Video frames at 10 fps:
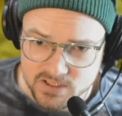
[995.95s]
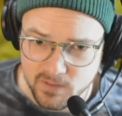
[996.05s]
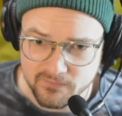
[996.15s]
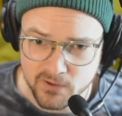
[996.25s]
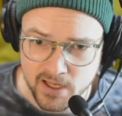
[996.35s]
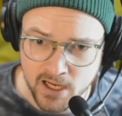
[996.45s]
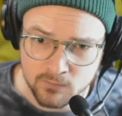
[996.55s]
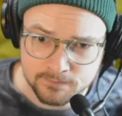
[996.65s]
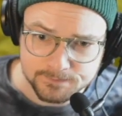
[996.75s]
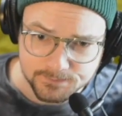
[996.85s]
But for now,
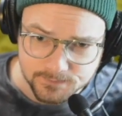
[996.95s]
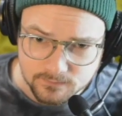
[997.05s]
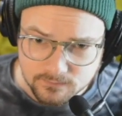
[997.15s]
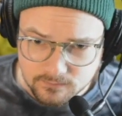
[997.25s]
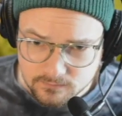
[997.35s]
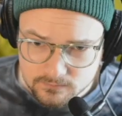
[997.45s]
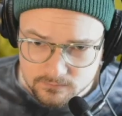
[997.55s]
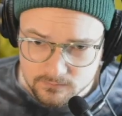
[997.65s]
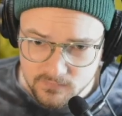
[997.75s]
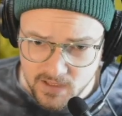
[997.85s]

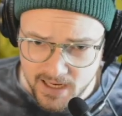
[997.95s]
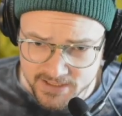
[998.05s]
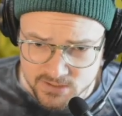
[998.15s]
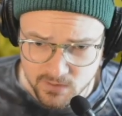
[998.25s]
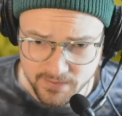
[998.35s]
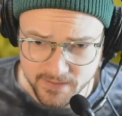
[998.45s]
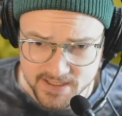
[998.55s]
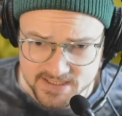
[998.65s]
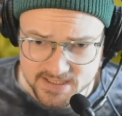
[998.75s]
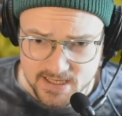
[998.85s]
I just want
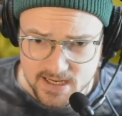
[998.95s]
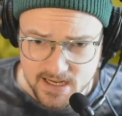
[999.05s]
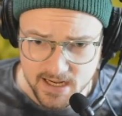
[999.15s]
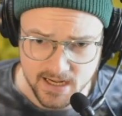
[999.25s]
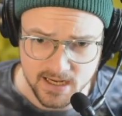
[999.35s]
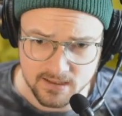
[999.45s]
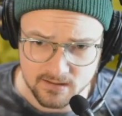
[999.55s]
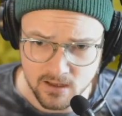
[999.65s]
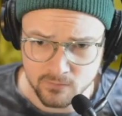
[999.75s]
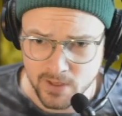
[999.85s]
this, and
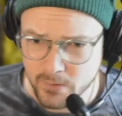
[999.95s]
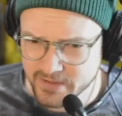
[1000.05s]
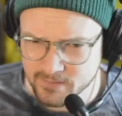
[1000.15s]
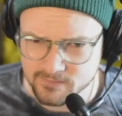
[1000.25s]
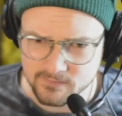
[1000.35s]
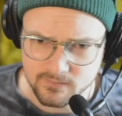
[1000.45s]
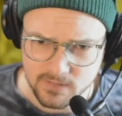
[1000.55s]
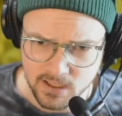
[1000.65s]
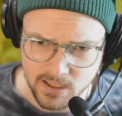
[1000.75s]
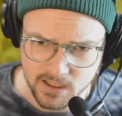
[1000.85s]
I'll route them
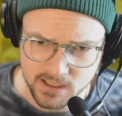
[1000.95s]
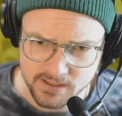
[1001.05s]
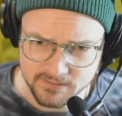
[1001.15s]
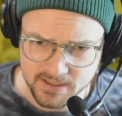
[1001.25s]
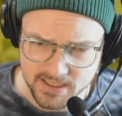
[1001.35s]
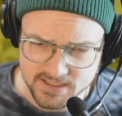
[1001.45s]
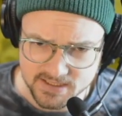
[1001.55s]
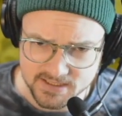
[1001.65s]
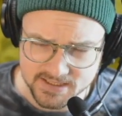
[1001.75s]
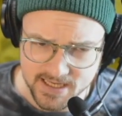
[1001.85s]
in the next
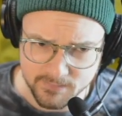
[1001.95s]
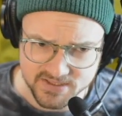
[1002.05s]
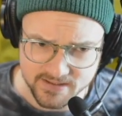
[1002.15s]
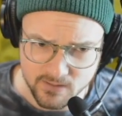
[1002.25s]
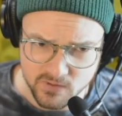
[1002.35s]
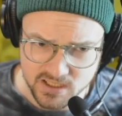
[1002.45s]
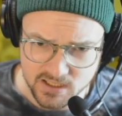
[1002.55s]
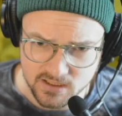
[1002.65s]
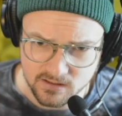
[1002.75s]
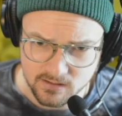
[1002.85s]
step so that we
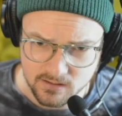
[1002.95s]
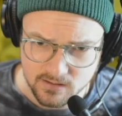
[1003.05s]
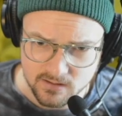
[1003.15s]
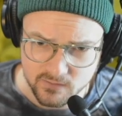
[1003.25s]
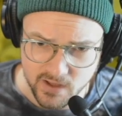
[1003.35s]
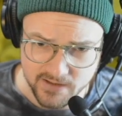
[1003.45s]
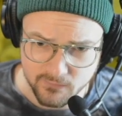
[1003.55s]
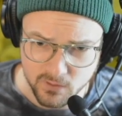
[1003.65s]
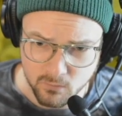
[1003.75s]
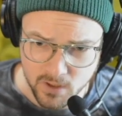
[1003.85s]
can do that if
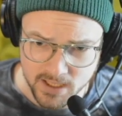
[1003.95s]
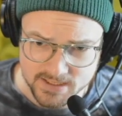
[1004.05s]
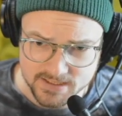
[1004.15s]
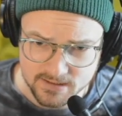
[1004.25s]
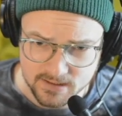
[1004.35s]
we want.